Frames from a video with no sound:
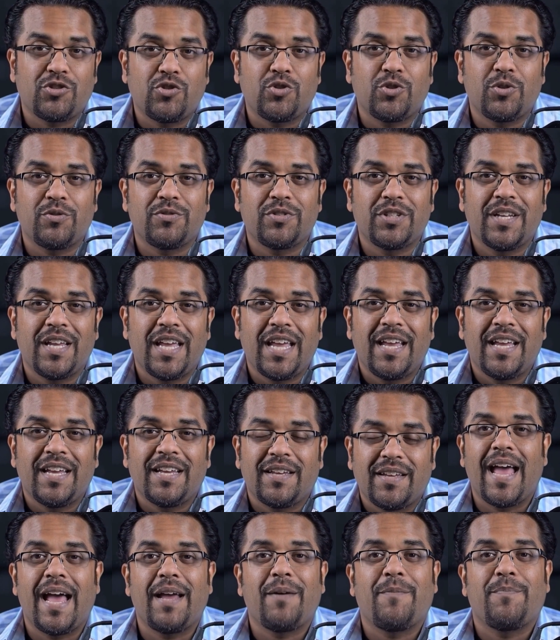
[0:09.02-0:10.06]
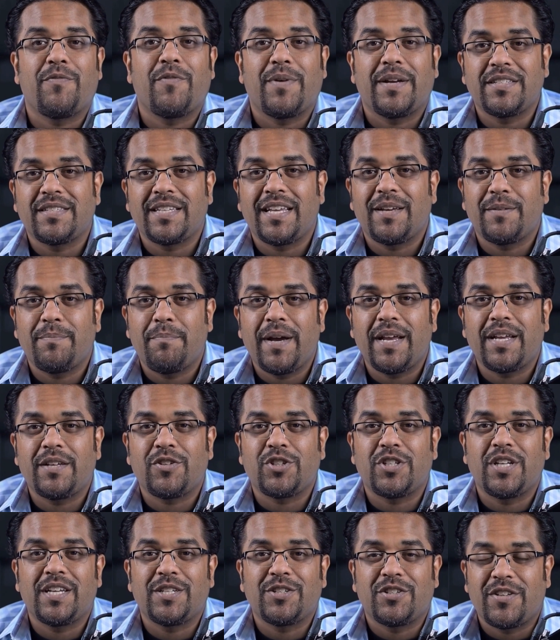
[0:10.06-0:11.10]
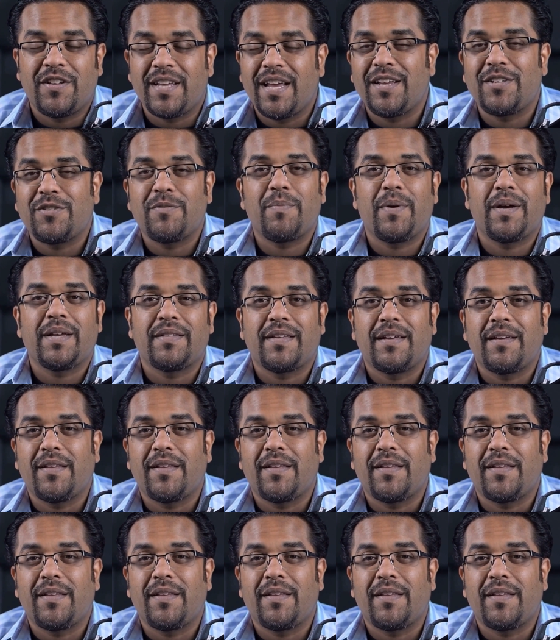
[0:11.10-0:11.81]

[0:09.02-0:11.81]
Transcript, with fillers: true today, everything might change next month.